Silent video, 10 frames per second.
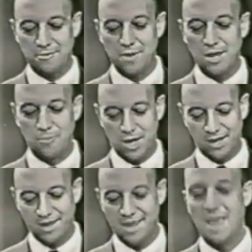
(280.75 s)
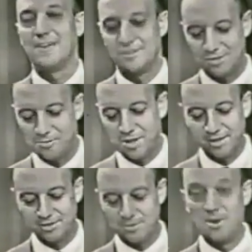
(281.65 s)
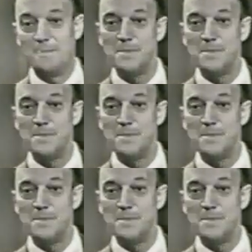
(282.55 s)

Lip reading: railway, and so on and so on.